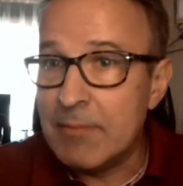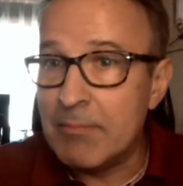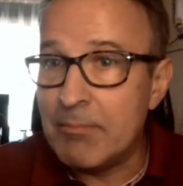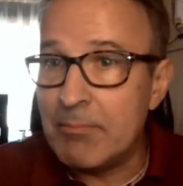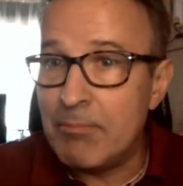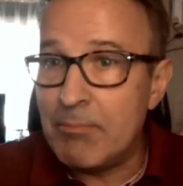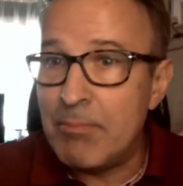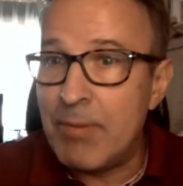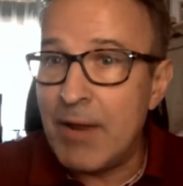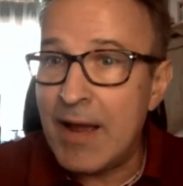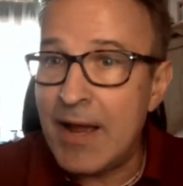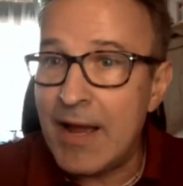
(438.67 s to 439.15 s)

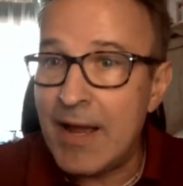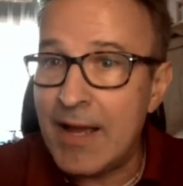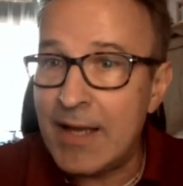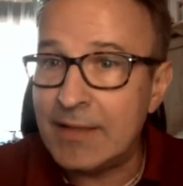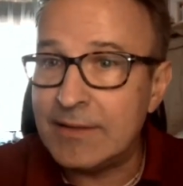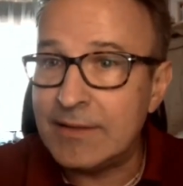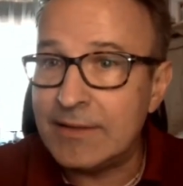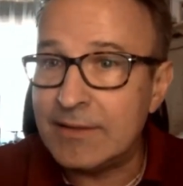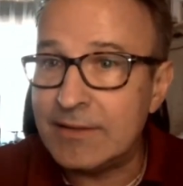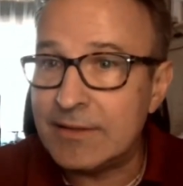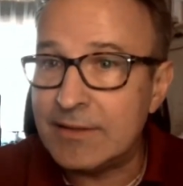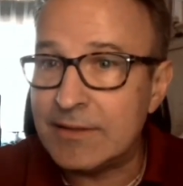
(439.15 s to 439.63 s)

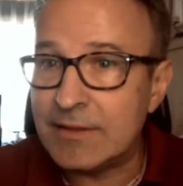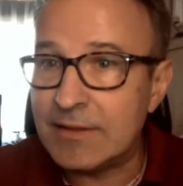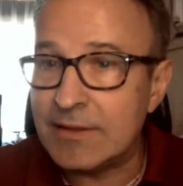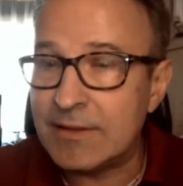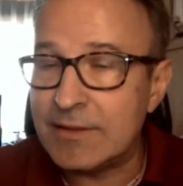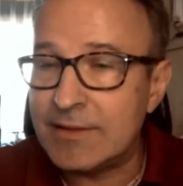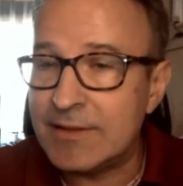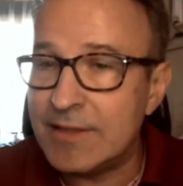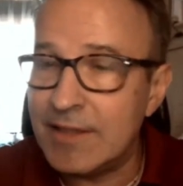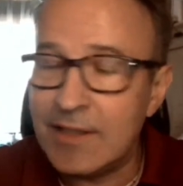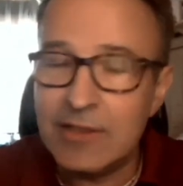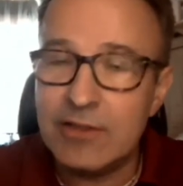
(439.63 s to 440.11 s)
but
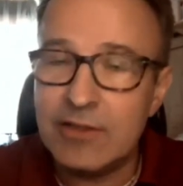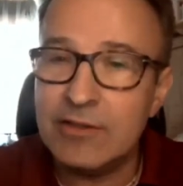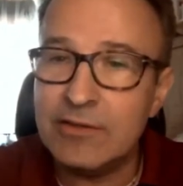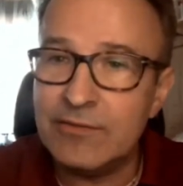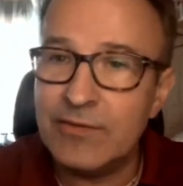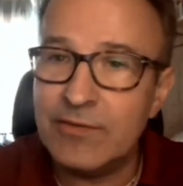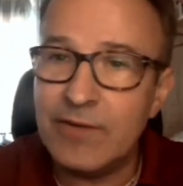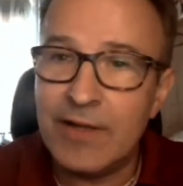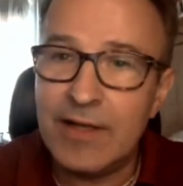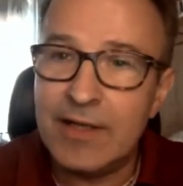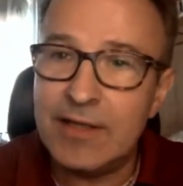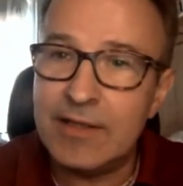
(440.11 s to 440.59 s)

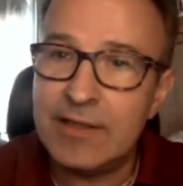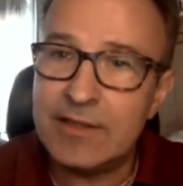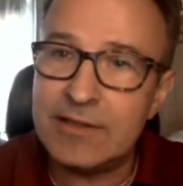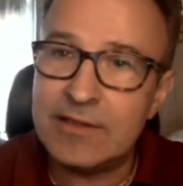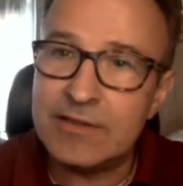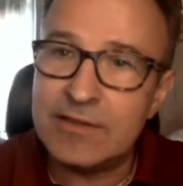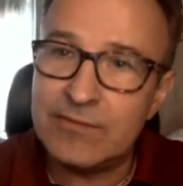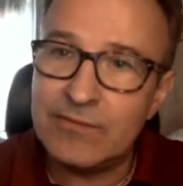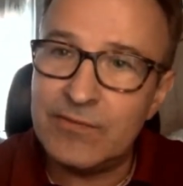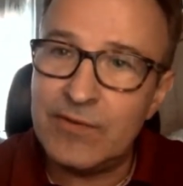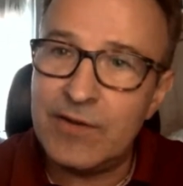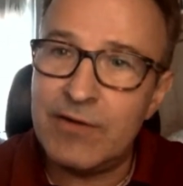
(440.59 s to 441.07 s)
Silicon Valley
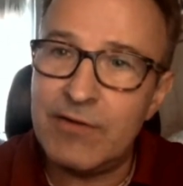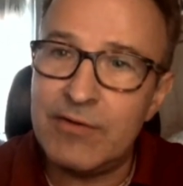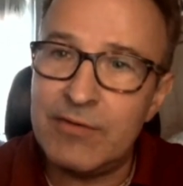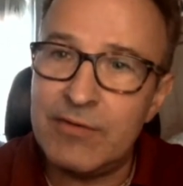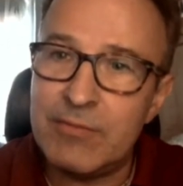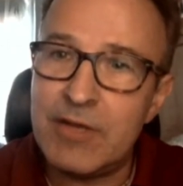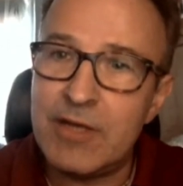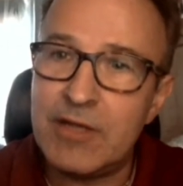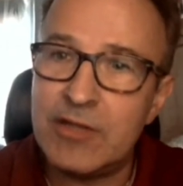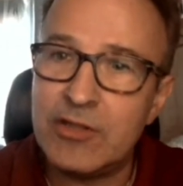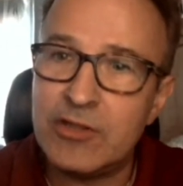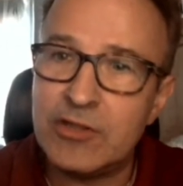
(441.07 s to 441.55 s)
is
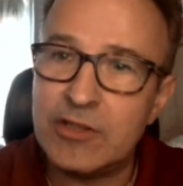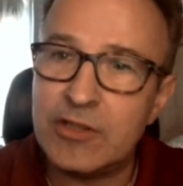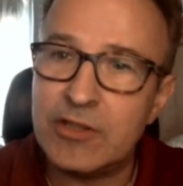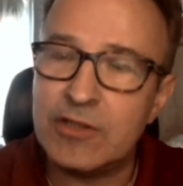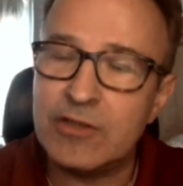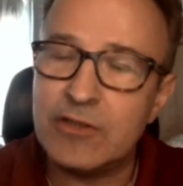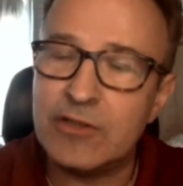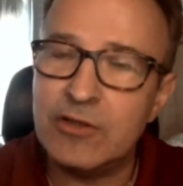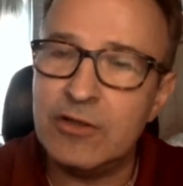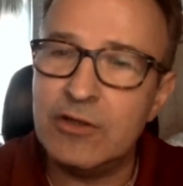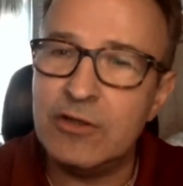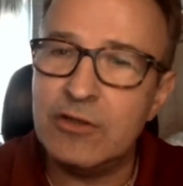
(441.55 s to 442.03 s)
very much
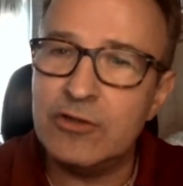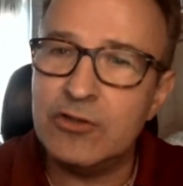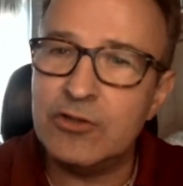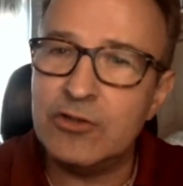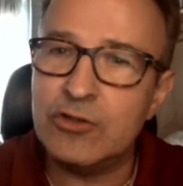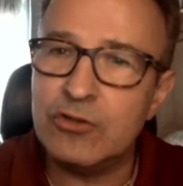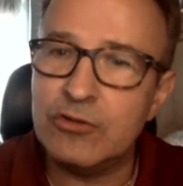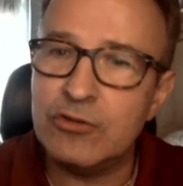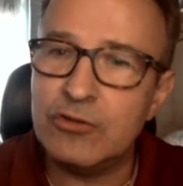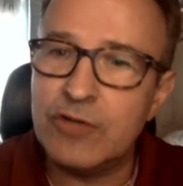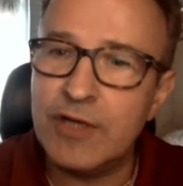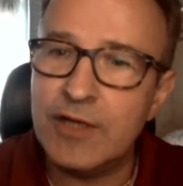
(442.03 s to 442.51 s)

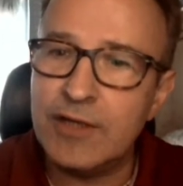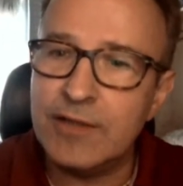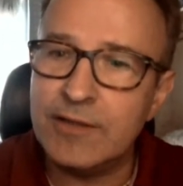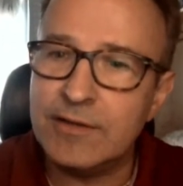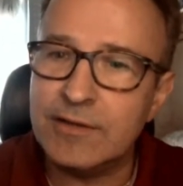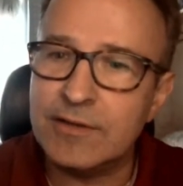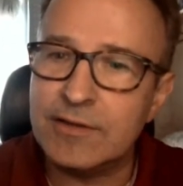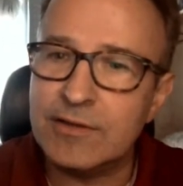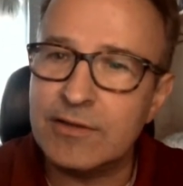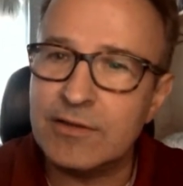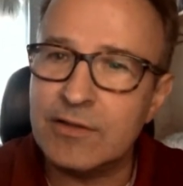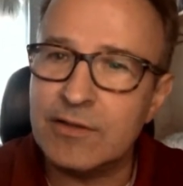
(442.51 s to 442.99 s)
technology oriented.